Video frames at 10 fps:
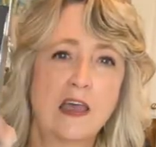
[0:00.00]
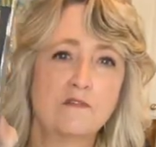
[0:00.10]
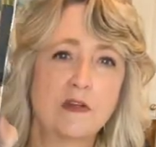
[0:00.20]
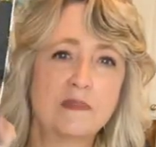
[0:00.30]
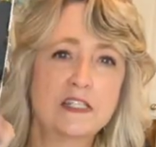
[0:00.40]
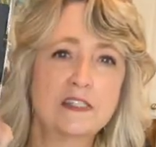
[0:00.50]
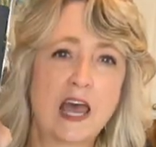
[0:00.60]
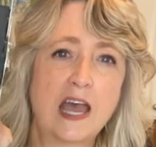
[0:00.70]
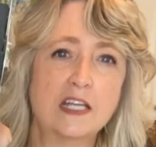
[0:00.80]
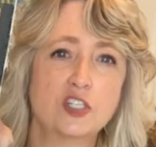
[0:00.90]
And from the
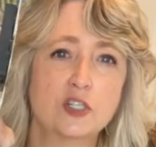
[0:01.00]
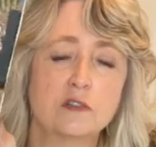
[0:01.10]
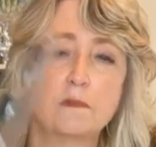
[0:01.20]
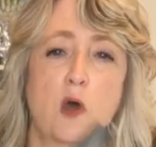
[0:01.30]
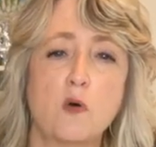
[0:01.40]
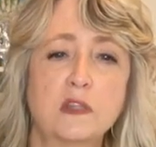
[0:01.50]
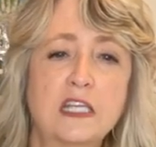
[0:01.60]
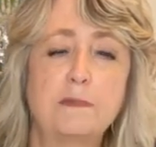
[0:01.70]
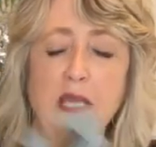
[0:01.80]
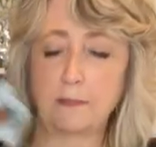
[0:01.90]
sides, you'll
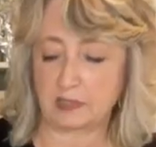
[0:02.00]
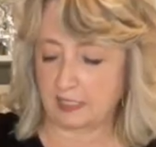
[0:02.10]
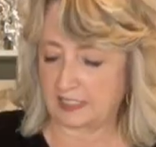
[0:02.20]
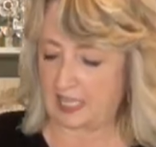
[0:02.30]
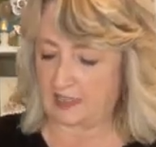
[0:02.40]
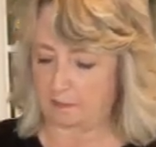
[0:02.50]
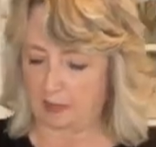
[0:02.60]
only be able to see the